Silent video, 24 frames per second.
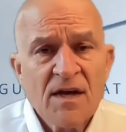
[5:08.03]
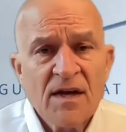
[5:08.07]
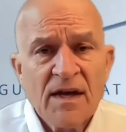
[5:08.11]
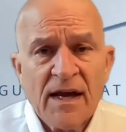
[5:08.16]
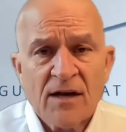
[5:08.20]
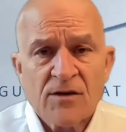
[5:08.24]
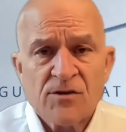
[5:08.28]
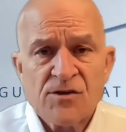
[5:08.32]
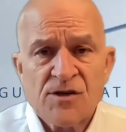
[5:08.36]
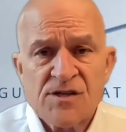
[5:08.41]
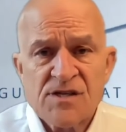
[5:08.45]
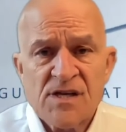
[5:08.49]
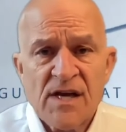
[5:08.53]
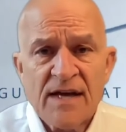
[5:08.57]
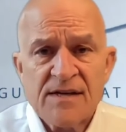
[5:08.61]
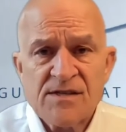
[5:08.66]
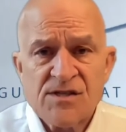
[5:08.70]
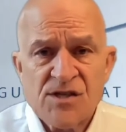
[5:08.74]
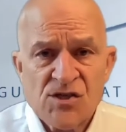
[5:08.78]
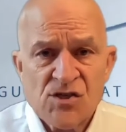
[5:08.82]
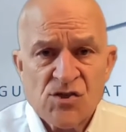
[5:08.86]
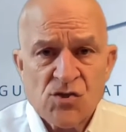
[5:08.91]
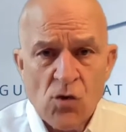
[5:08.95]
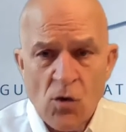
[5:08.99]
Exercise
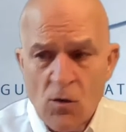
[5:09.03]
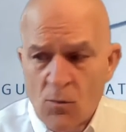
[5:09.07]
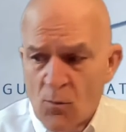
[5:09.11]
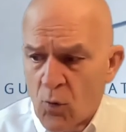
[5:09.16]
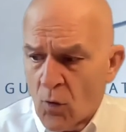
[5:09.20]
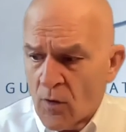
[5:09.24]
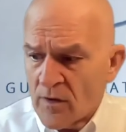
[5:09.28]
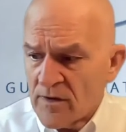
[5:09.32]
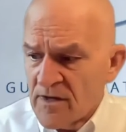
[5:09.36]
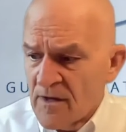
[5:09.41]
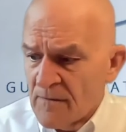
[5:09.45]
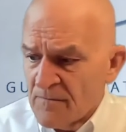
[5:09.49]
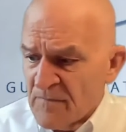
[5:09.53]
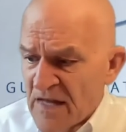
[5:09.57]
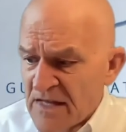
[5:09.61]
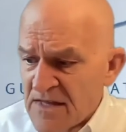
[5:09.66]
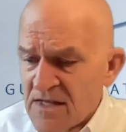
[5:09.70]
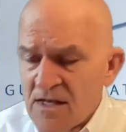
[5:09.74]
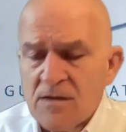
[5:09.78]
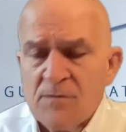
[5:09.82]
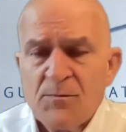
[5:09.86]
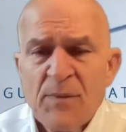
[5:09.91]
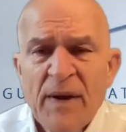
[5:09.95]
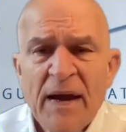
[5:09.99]
is so important. And
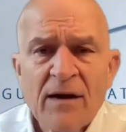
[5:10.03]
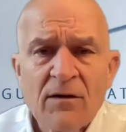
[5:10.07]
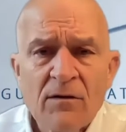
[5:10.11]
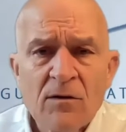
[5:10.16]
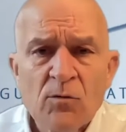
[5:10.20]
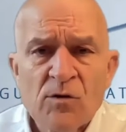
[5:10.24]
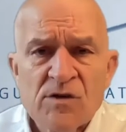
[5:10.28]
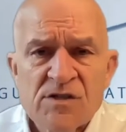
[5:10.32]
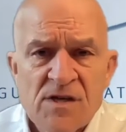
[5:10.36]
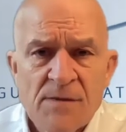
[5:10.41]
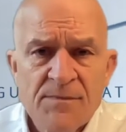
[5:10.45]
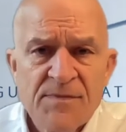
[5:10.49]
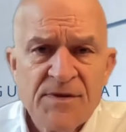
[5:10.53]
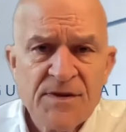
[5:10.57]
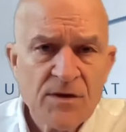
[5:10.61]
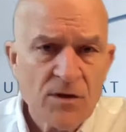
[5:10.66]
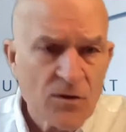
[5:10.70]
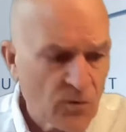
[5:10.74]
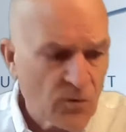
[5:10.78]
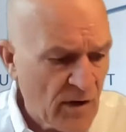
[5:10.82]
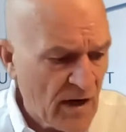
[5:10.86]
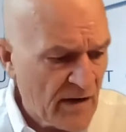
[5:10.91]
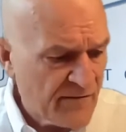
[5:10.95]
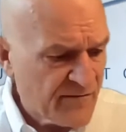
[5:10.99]
then pair it with something you're
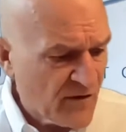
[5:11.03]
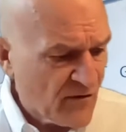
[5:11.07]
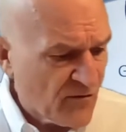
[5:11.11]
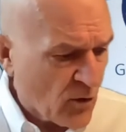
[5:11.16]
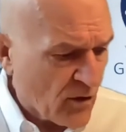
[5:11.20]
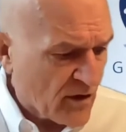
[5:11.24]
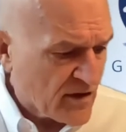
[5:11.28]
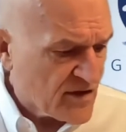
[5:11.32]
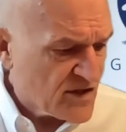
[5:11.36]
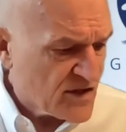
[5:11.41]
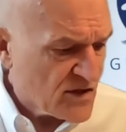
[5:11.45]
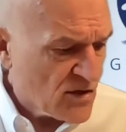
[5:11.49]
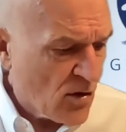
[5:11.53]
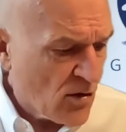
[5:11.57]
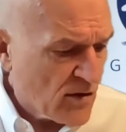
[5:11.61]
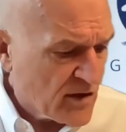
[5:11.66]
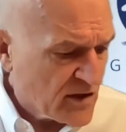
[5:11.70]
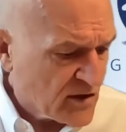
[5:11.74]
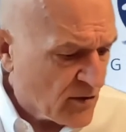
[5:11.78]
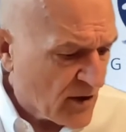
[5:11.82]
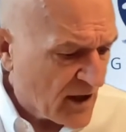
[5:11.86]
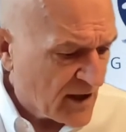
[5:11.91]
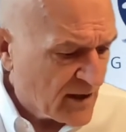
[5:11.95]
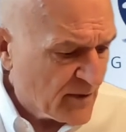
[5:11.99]
grateful for. It's so
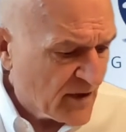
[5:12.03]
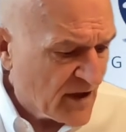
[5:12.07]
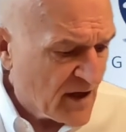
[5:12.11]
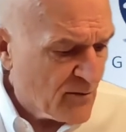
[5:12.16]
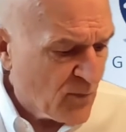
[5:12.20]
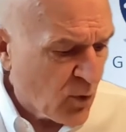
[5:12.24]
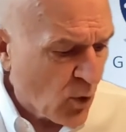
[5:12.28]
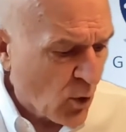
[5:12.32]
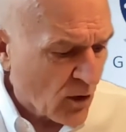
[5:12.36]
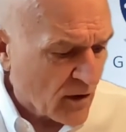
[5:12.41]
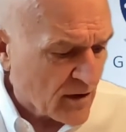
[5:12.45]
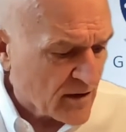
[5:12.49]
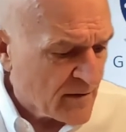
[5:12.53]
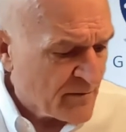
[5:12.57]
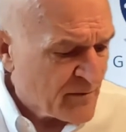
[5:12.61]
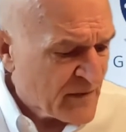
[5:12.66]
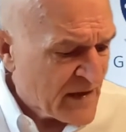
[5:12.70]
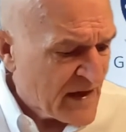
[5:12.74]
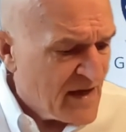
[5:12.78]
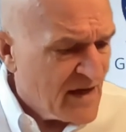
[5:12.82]
incredibly important.